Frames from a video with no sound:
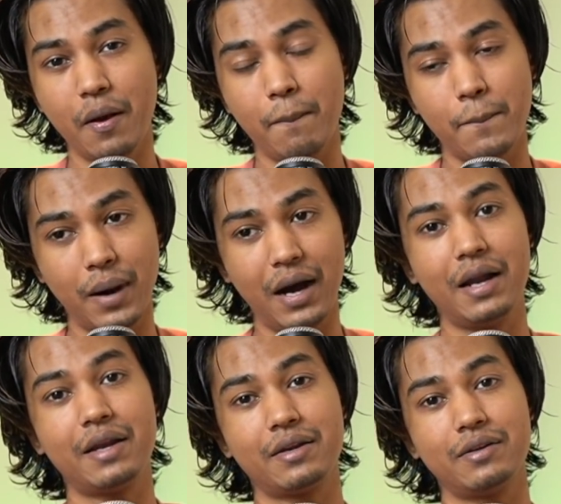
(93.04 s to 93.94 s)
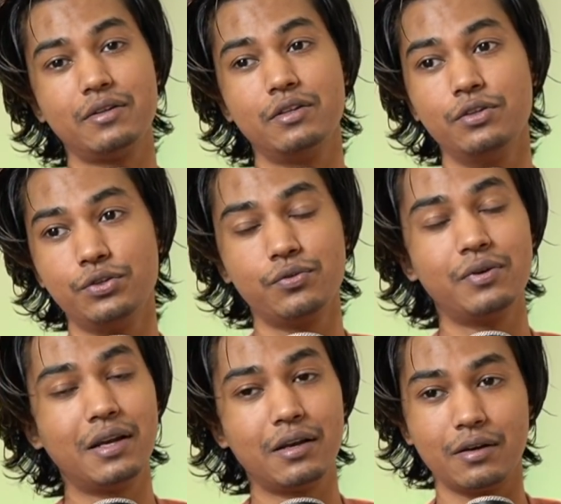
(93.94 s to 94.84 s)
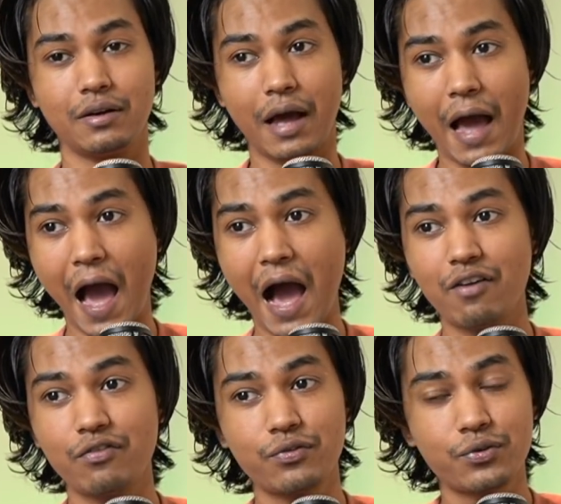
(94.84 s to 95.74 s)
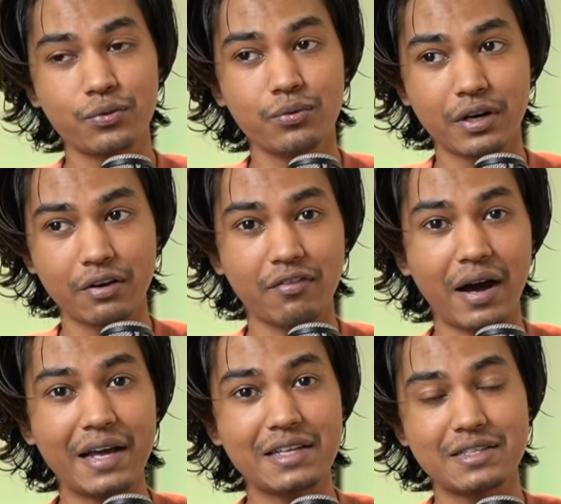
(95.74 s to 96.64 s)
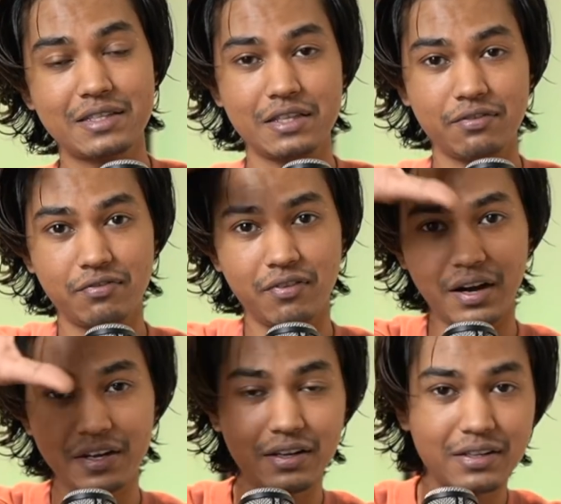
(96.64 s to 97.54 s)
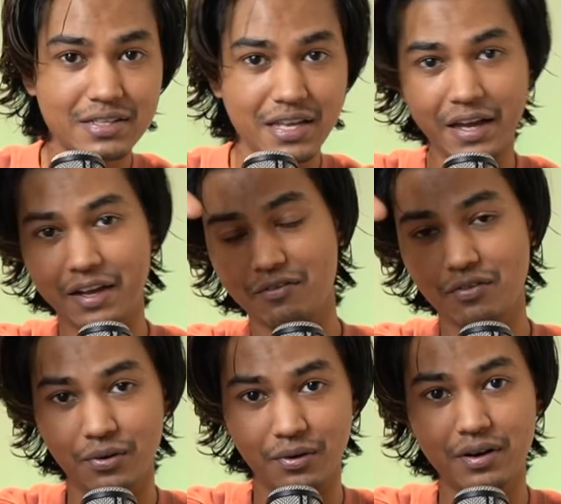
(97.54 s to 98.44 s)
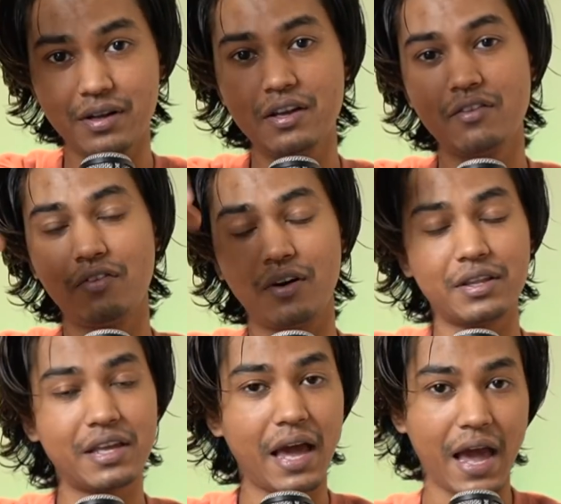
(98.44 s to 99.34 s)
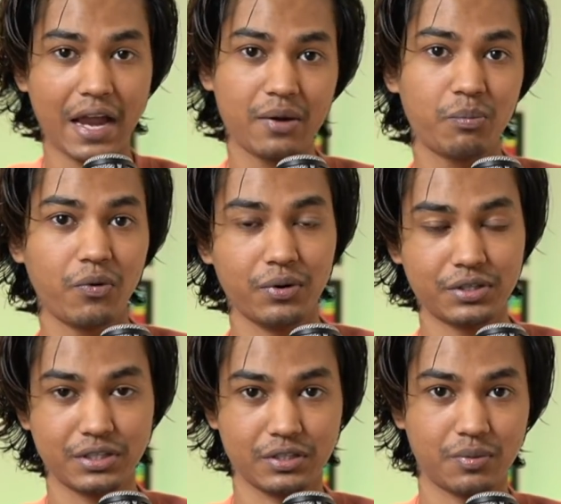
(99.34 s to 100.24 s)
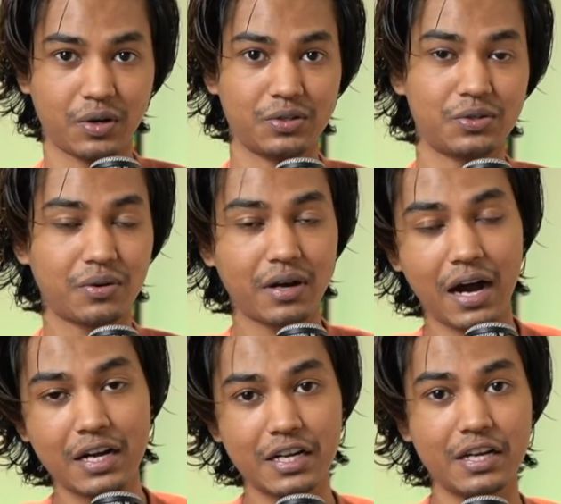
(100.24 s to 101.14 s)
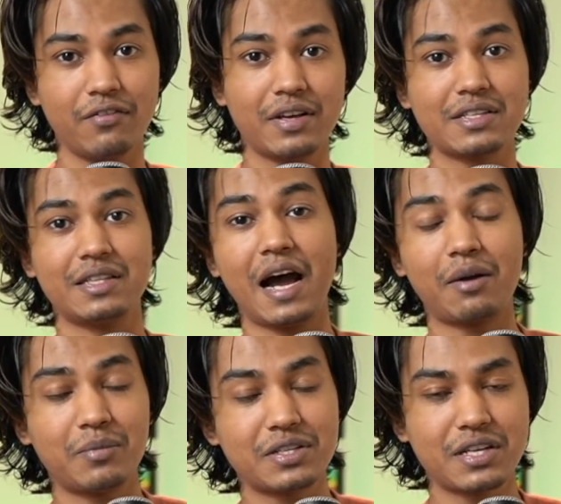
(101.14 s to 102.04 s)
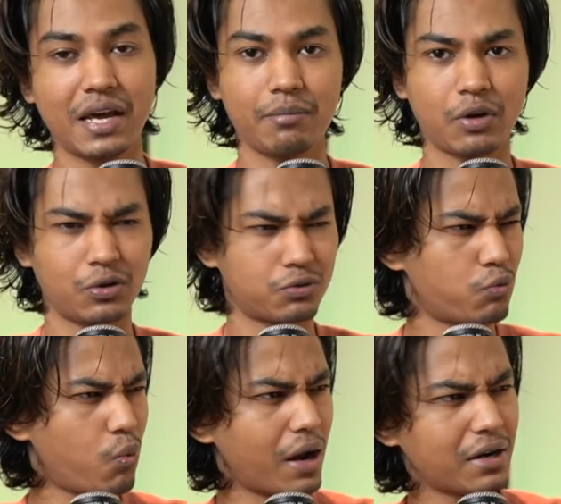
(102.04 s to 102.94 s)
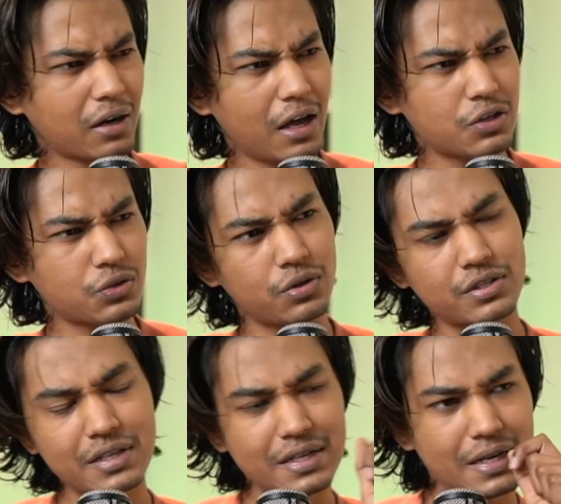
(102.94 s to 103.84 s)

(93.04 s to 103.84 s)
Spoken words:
But you will have to revise the final second floor for the end portions because you can't invest that much time because one class notes,